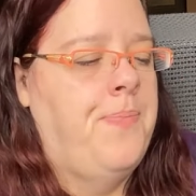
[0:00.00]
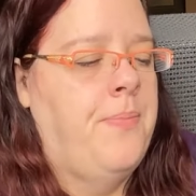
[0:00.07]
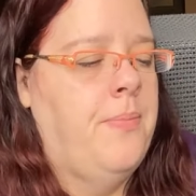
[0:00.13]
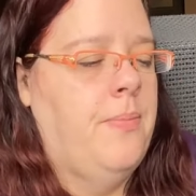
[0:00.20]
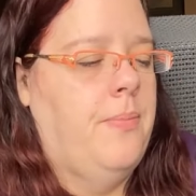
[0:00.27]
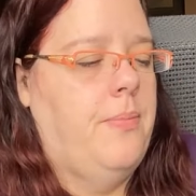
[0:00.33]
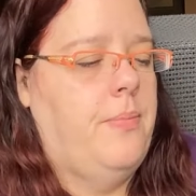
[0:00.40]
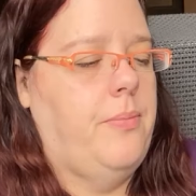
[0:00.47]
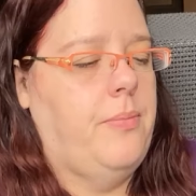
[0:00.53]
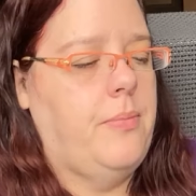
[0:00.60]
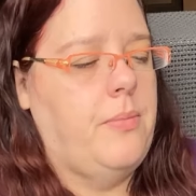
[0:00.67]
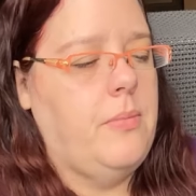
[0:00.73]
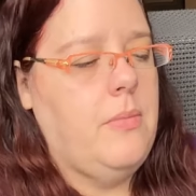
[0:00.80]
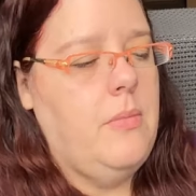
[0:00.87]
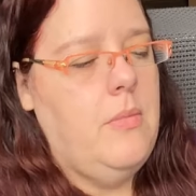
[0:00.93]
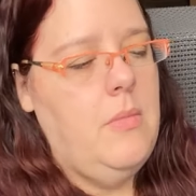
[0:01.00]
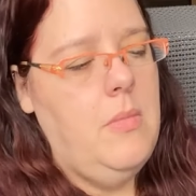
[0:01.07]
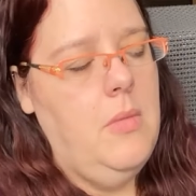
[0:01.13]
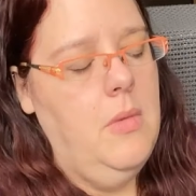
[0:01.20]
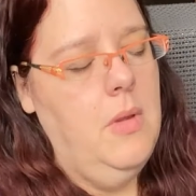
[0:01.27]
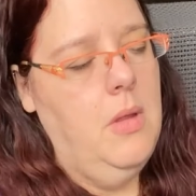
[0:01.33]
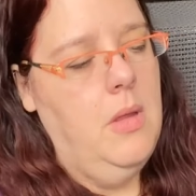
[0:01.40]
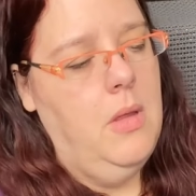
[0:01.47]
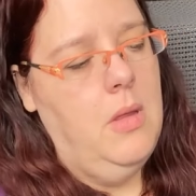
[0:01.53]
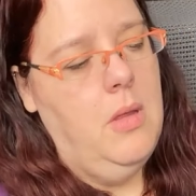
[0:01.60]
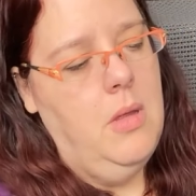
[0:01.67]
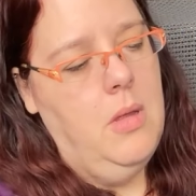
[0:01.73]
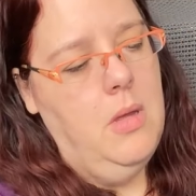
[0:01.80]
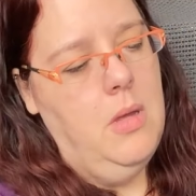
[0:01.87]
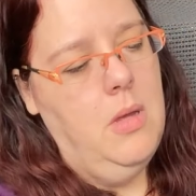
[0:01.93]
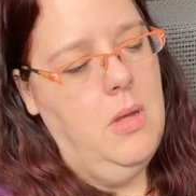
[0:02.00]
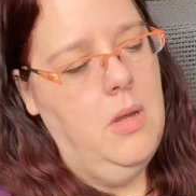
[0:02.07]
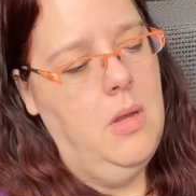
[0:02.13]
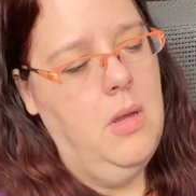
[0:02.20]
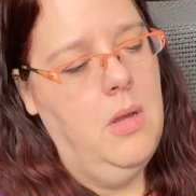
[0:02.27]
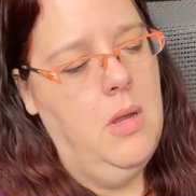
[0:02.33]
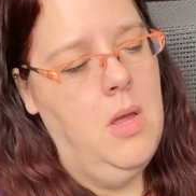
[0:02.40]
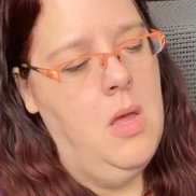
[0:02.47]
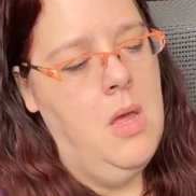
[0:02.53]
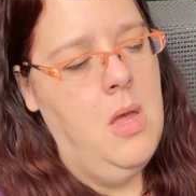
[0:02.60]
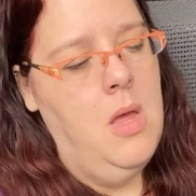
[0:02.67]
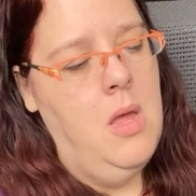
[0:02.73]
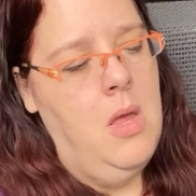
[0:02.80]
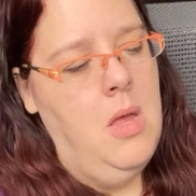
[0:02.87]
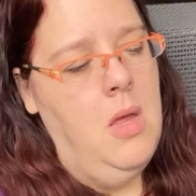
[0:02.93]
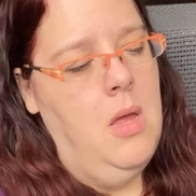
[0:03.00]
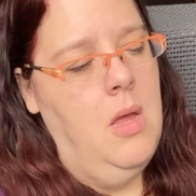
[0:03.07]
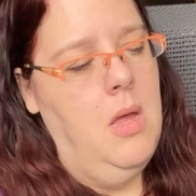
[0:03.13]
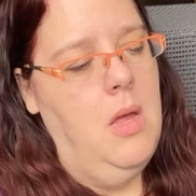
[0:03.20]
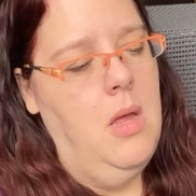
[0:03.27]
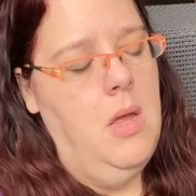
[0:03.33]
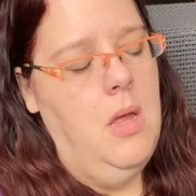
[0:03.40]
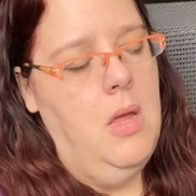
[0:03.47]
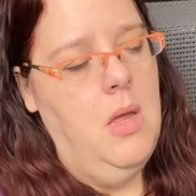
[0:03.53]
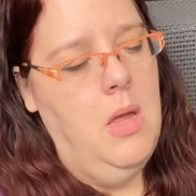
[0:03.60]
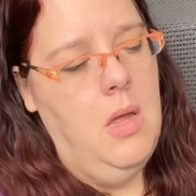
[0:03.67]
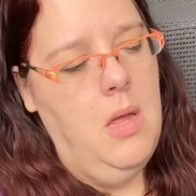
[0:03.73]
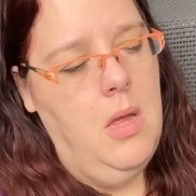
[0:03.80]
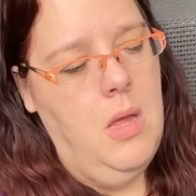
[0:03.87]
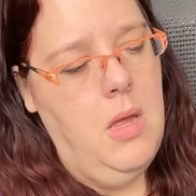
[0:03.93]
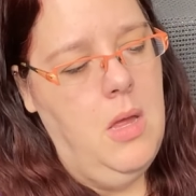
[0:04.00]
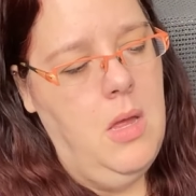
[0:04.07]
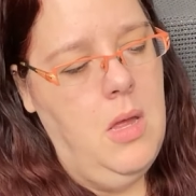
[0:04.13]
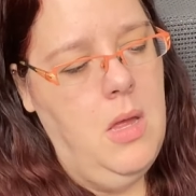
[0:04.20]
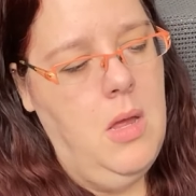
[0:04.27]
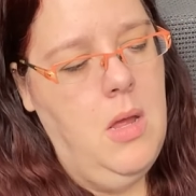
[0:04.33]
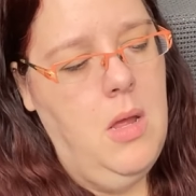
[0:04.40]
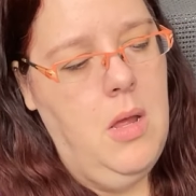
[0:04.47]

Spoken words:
No one is speaking in this clip.